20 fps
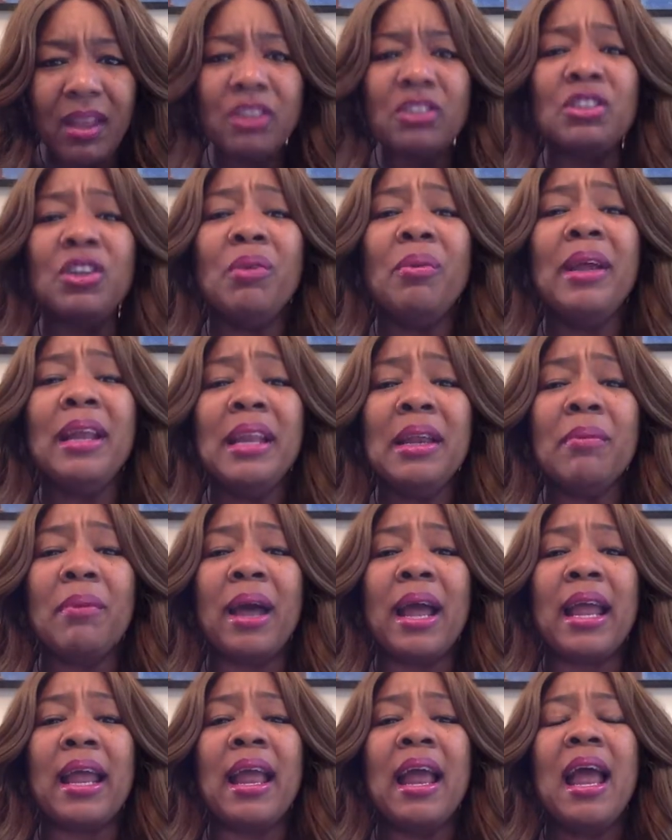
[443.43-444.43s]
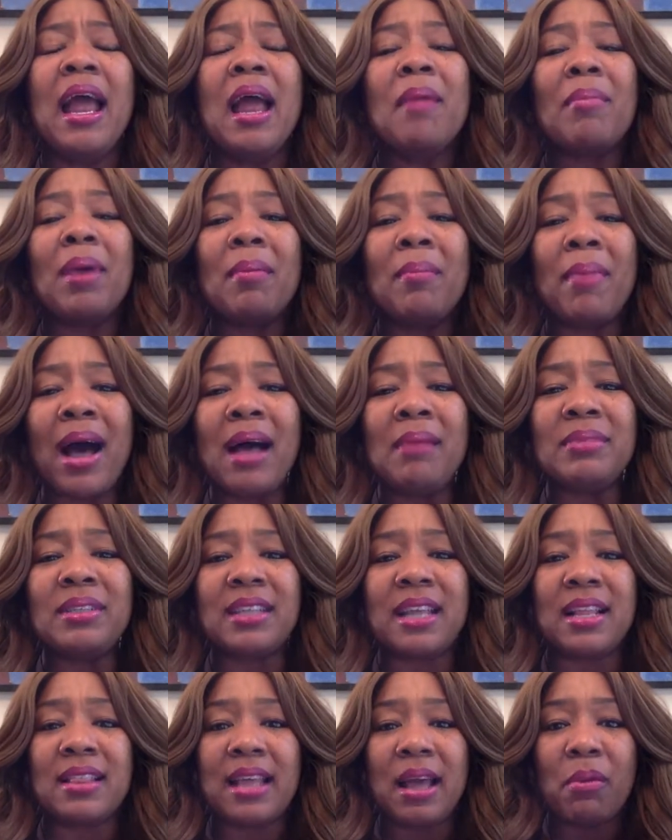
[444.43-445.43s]
So anyway, my mom
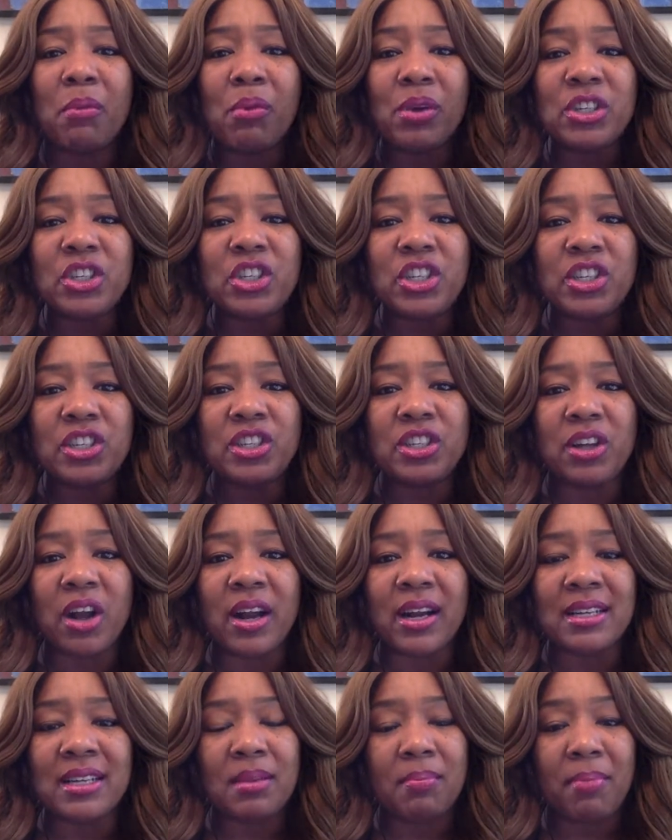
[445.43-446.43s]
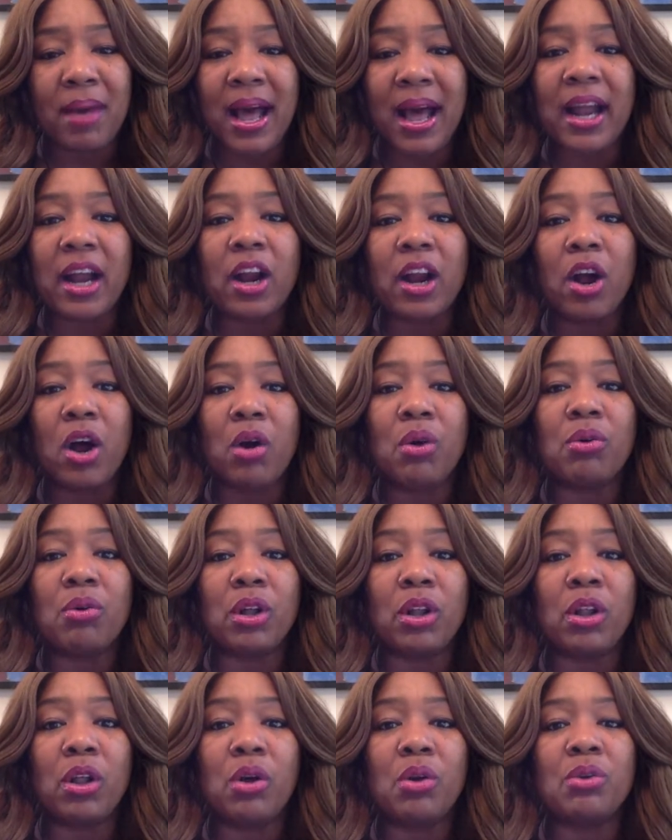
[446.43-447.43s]
said that when she started to buy her own
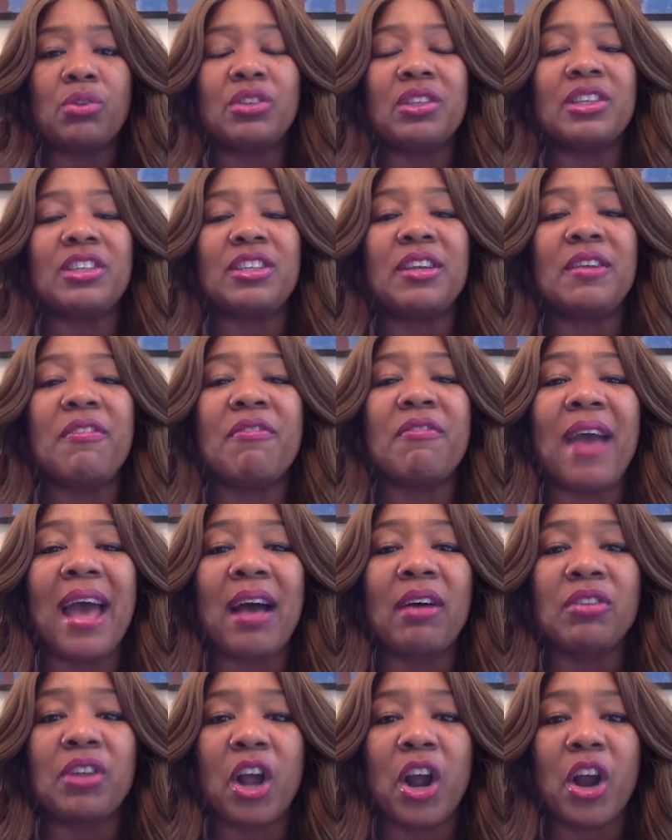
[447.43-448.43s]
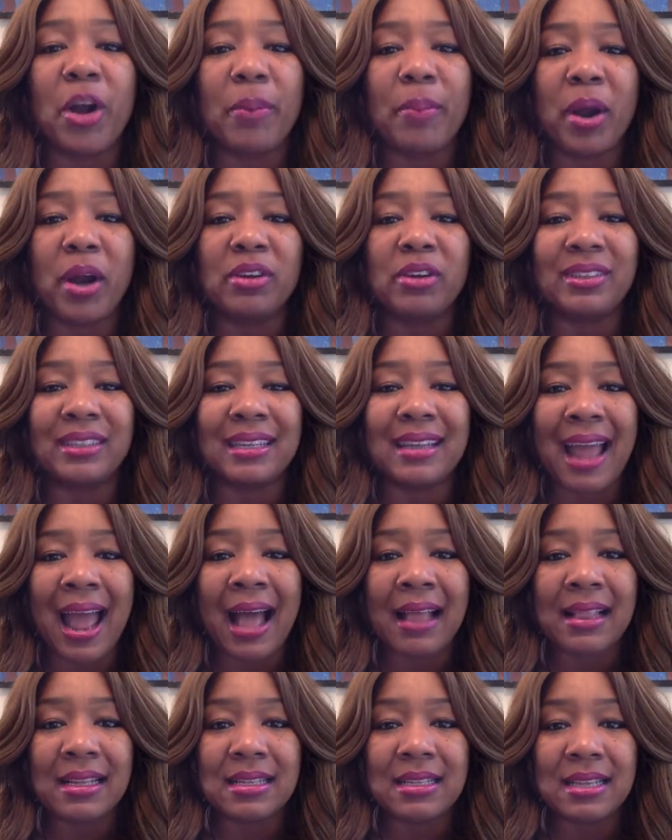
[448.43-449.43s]
clothes, she found her
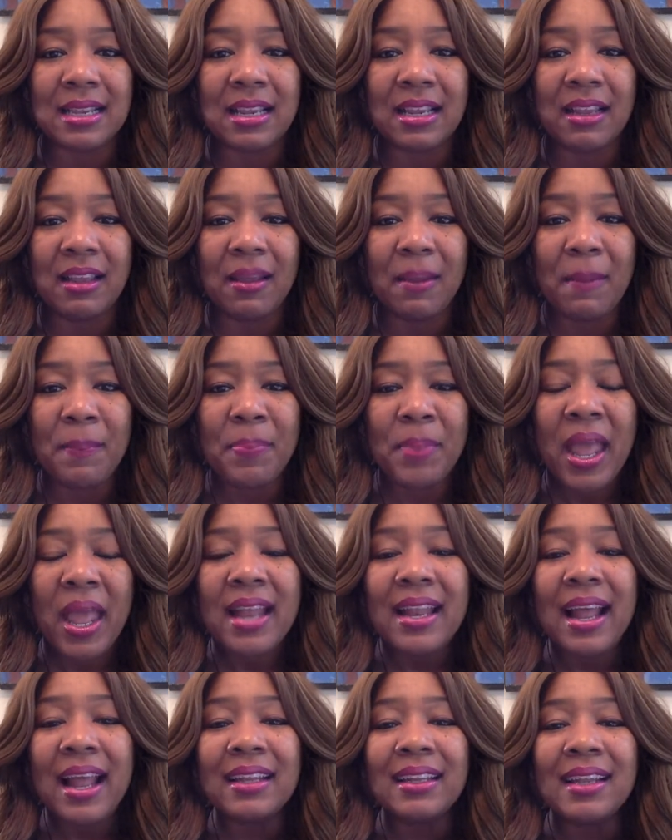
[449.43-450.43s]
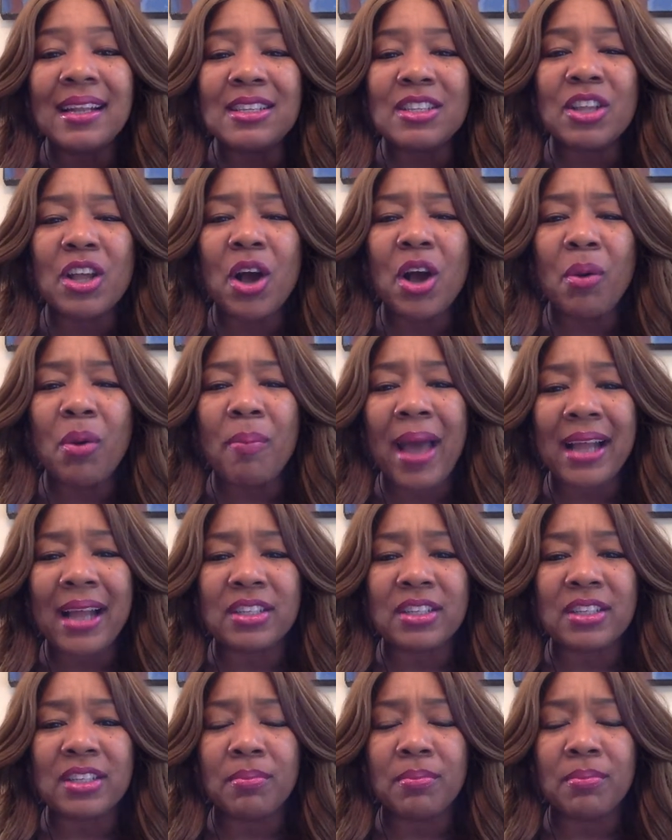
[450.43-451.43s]
personality. Now let's go back
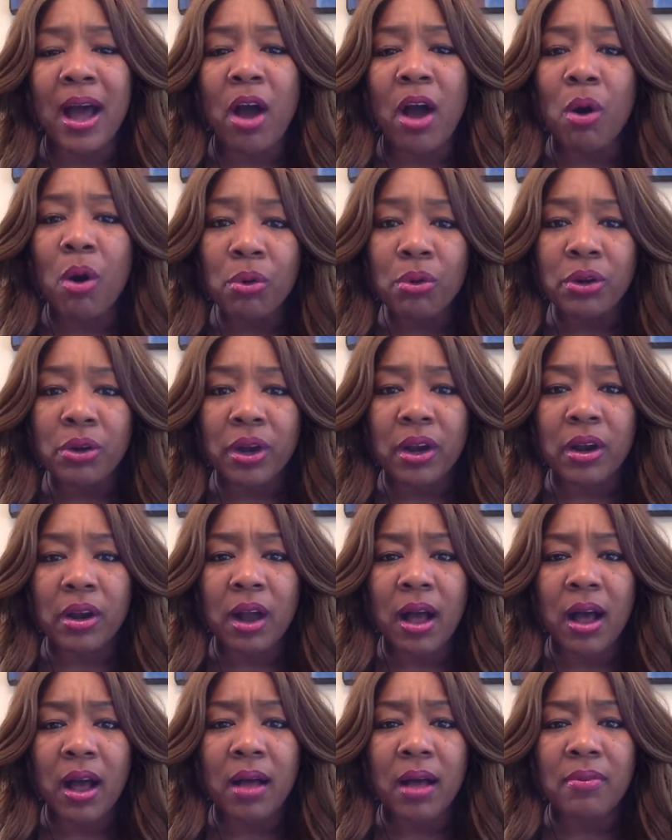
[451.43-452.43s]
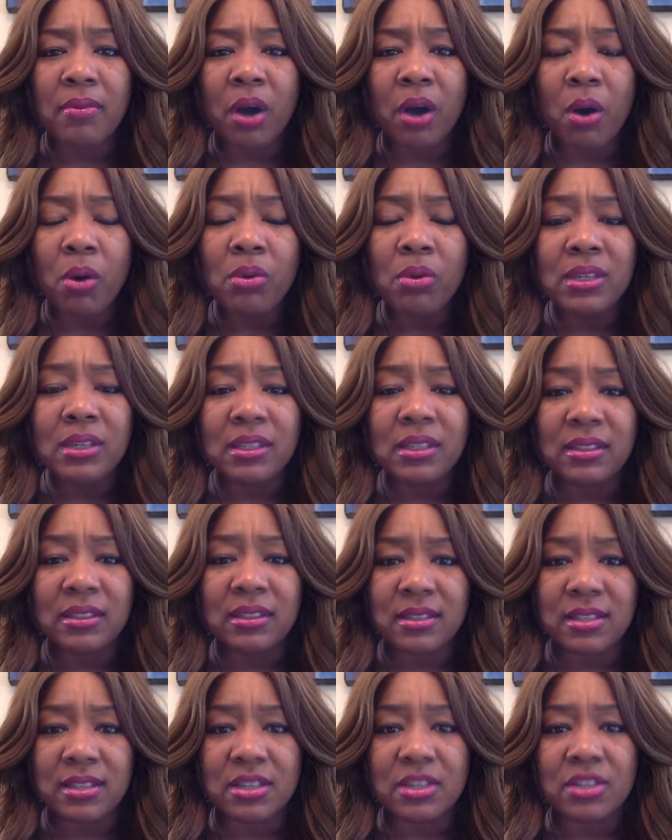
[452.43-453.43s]
to the oldest
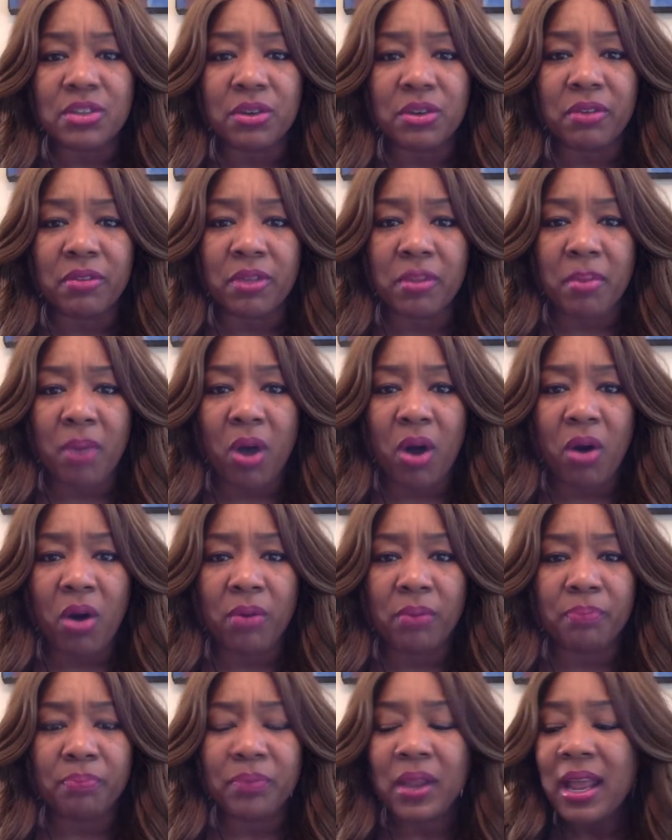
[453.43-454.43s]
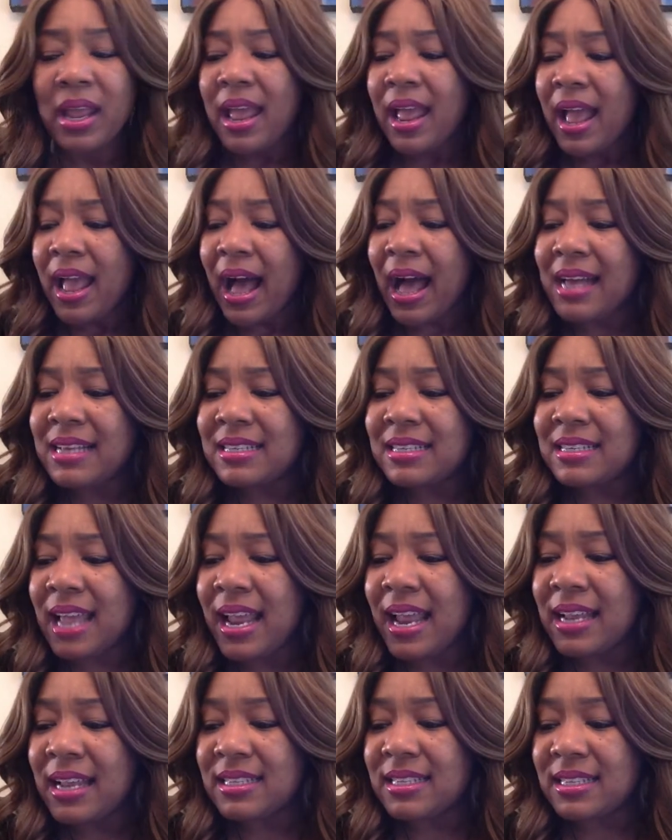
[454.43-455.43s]
sister of them all.
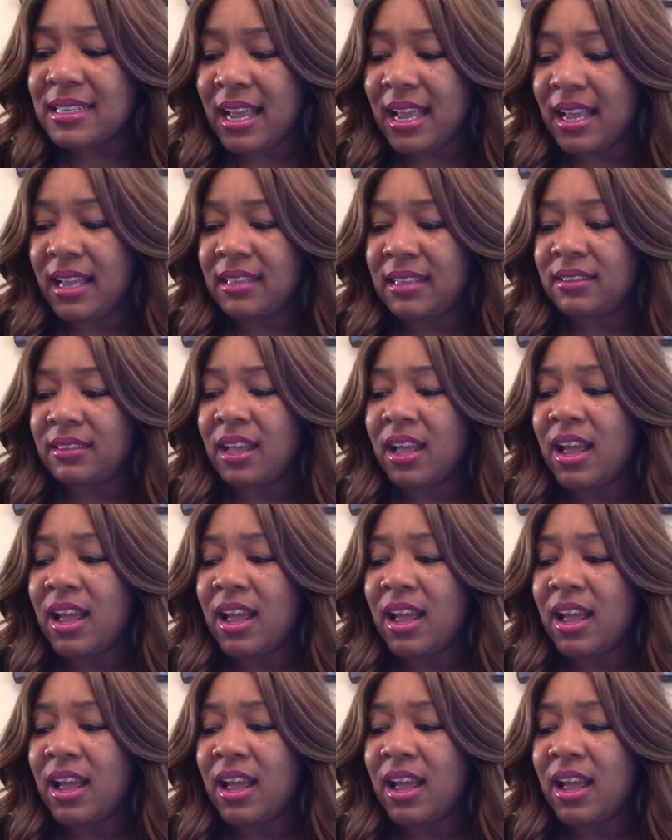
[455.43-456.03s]
Isaiah says,